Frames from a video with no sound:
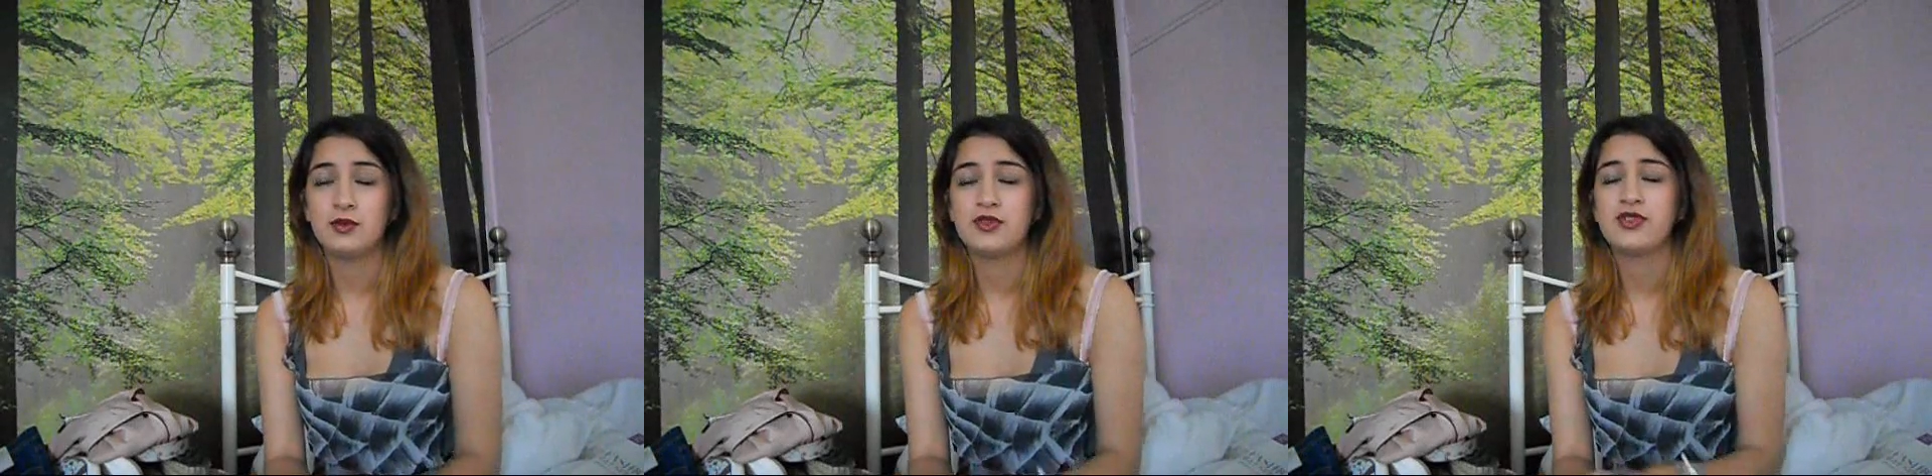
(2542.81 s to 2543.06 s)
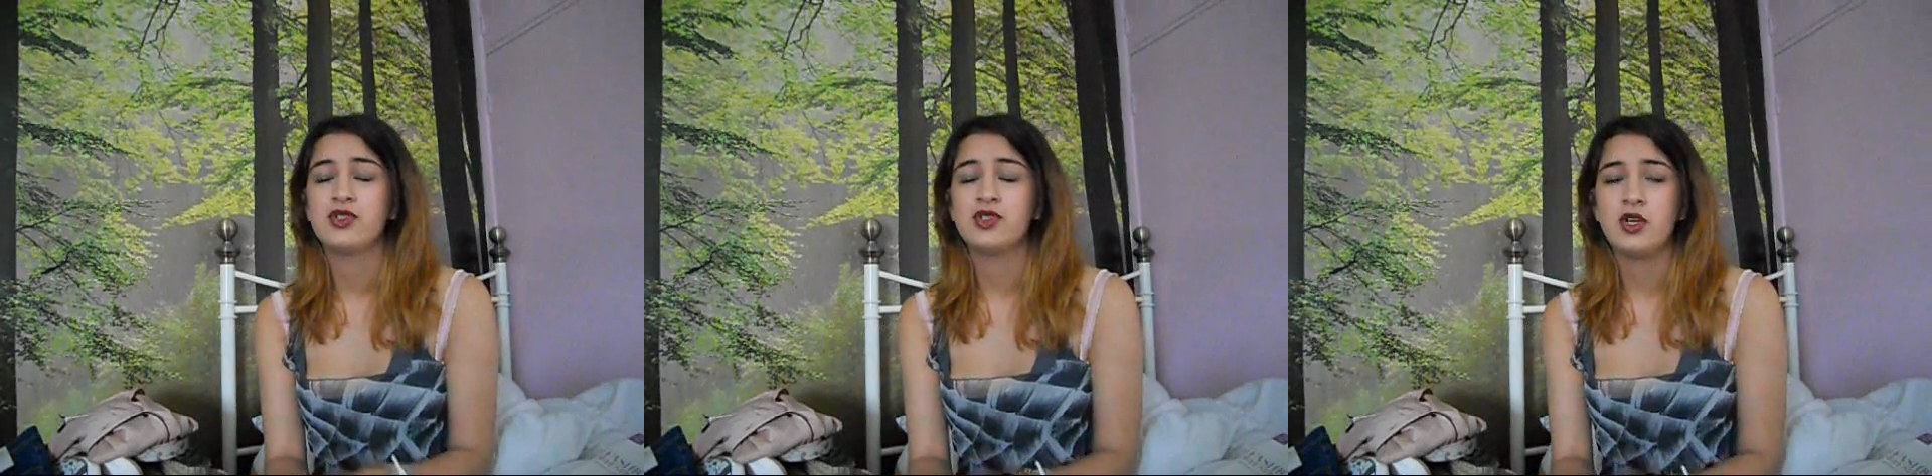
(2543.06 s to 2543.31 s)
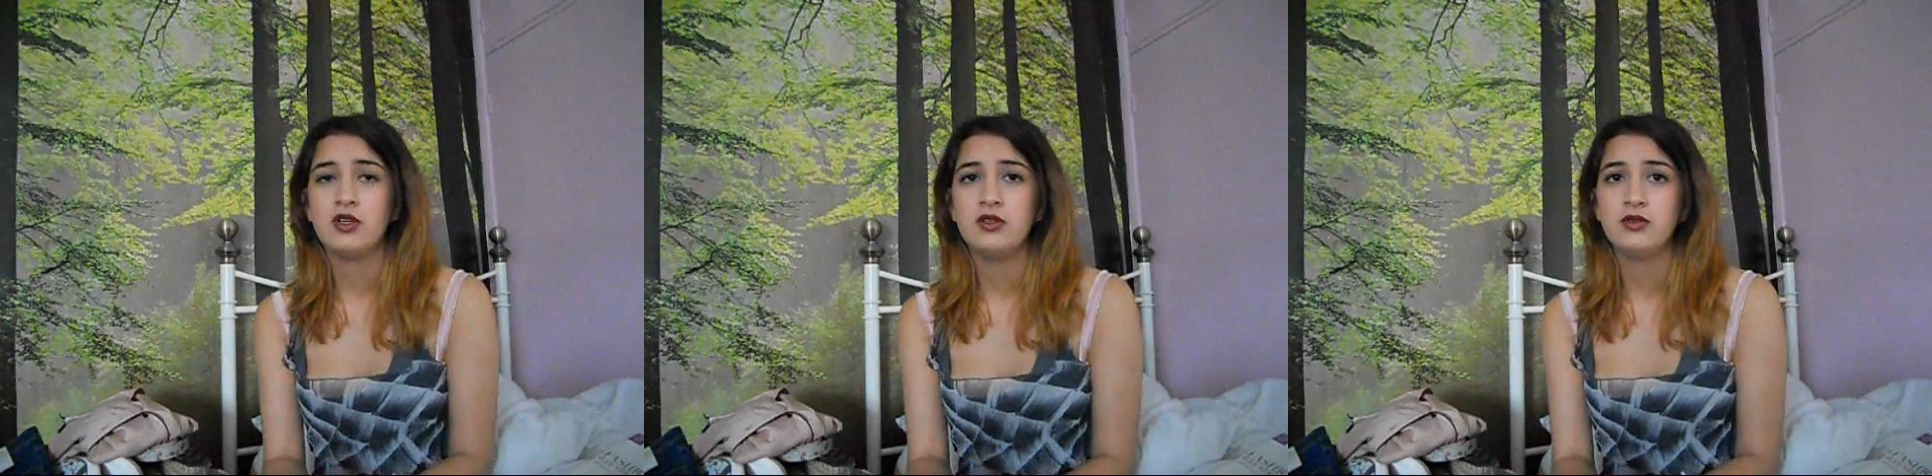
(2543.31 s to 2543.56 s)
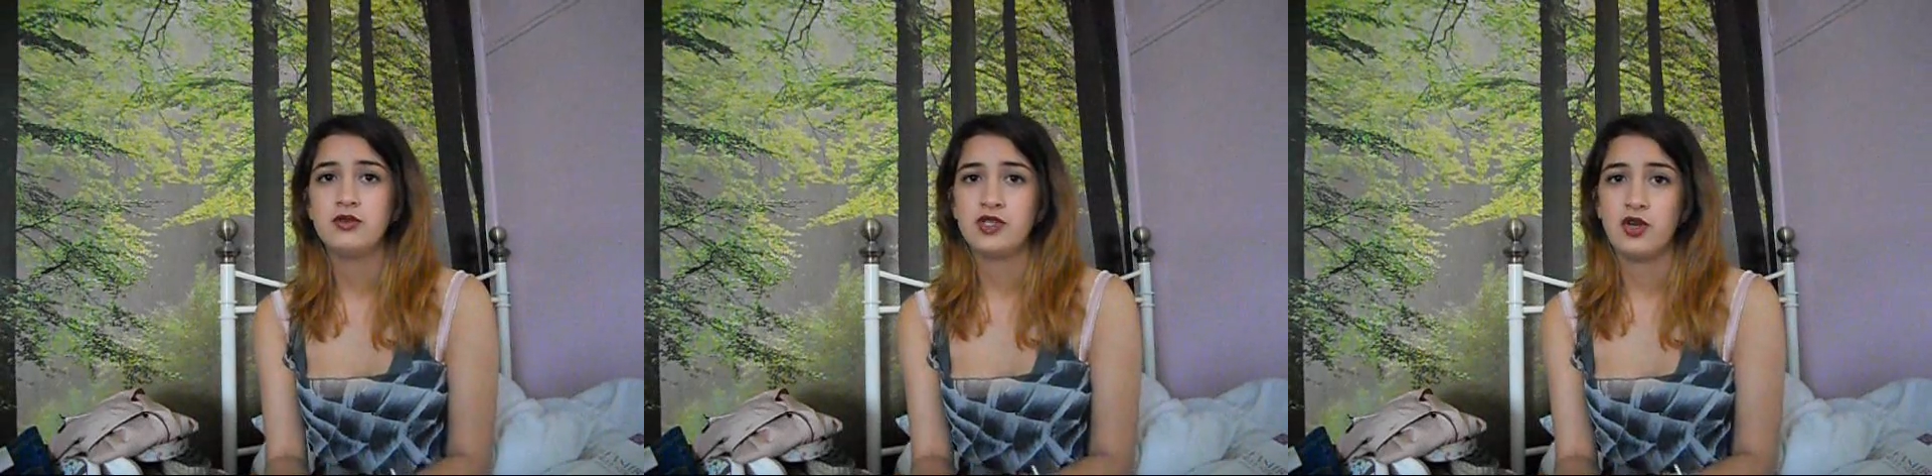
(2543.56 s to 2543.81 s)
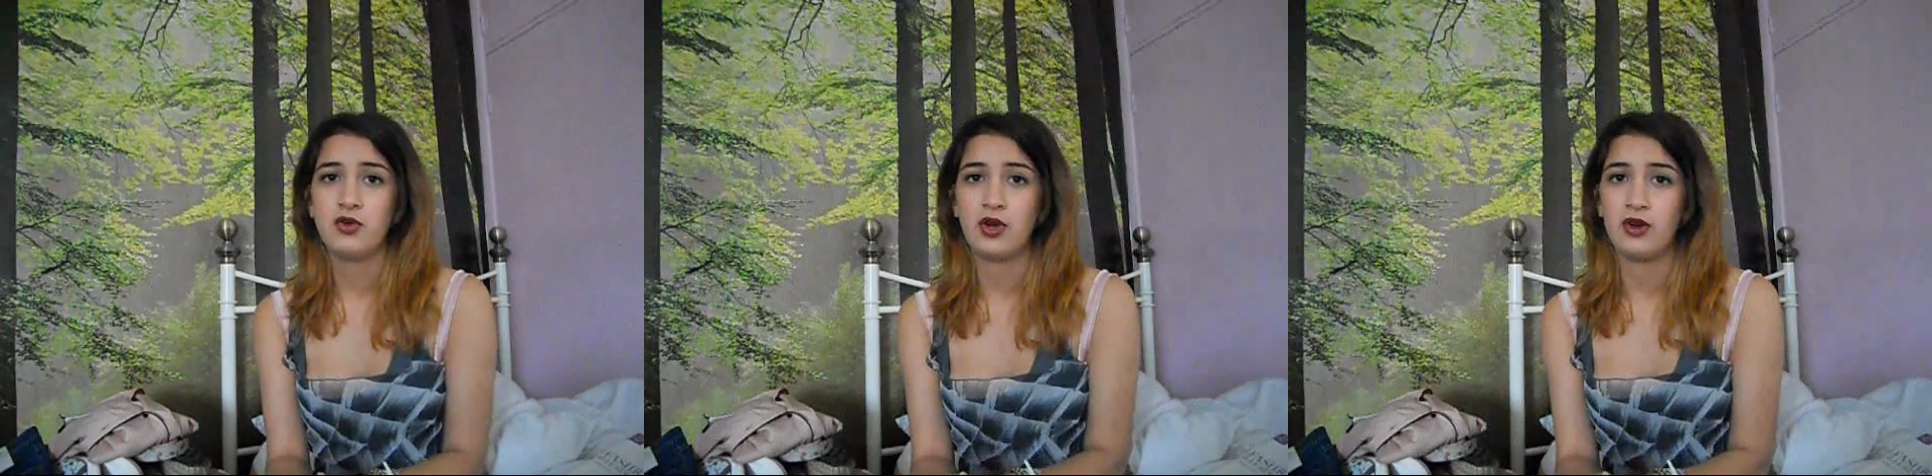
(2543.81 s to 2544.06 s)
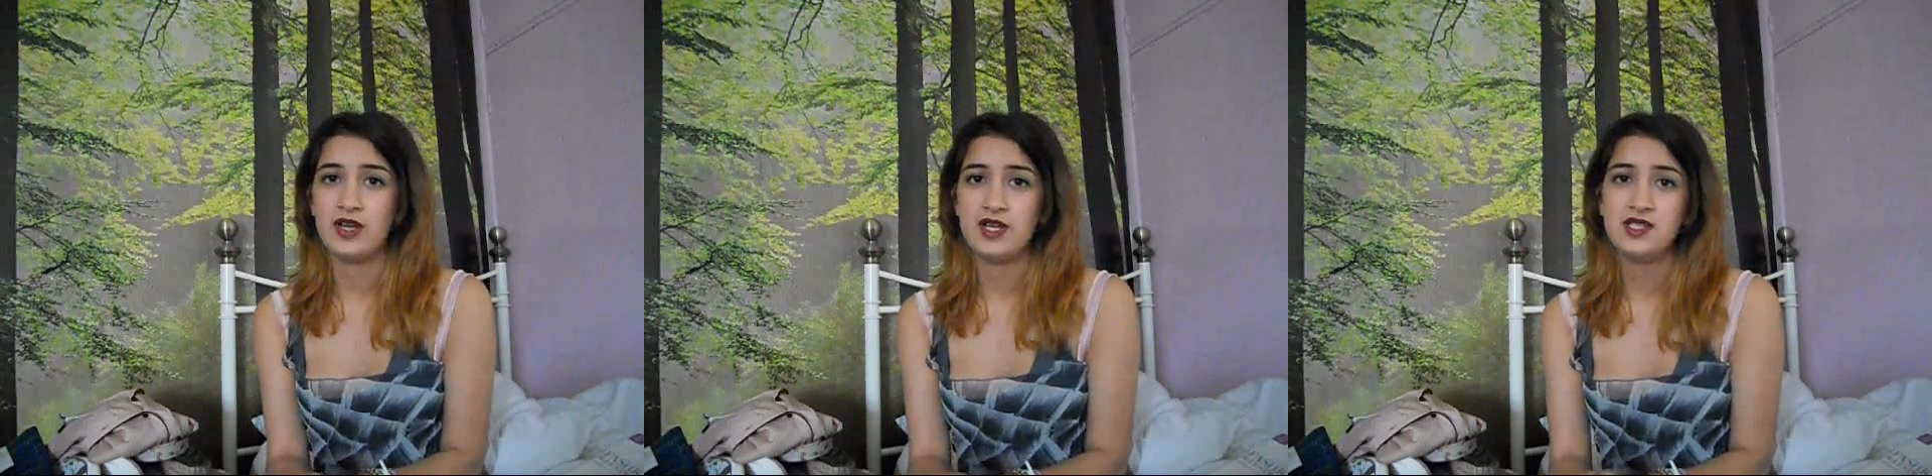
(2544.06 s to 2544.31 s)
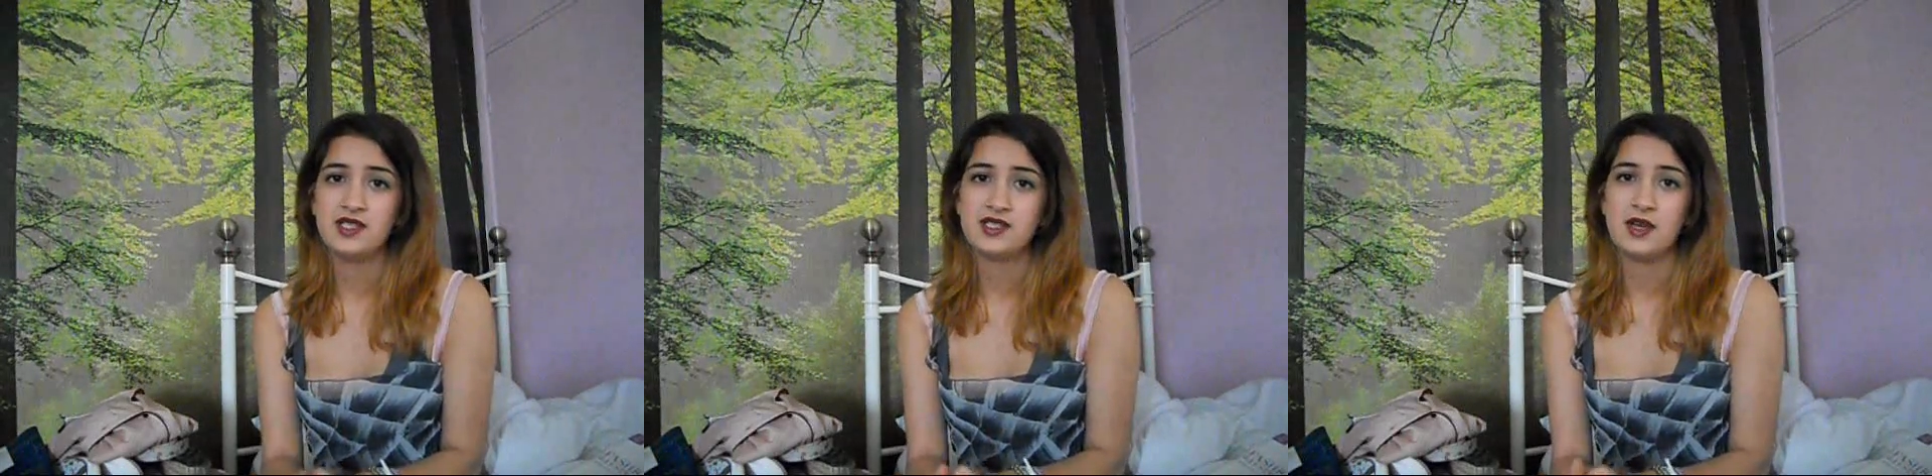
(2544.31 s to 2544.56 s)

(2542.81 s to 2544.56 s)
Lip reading: was so nice.